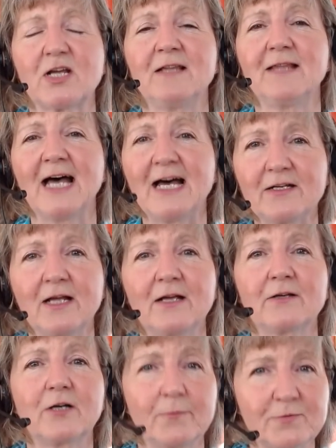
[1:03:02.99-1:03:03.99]
And that
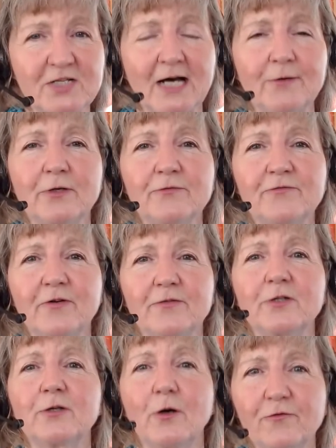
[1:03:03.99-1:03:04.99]
comes out of
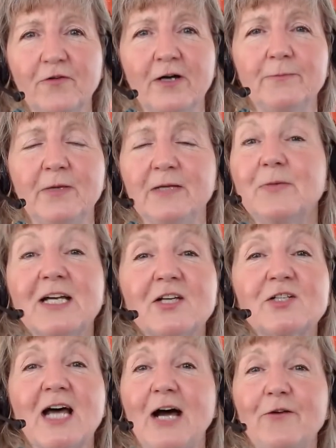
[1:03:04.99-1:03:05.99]
the GoFundMe
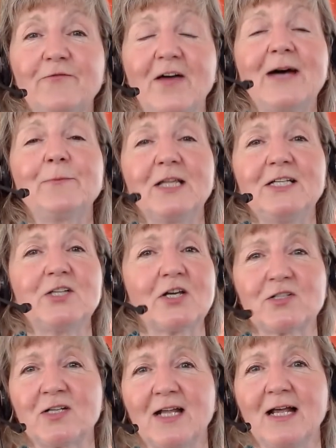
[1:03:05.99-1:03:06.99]
because our family
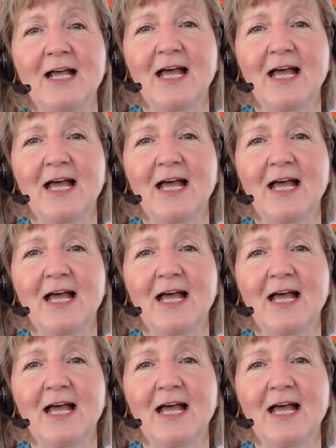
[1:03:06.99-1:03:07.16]
doesn't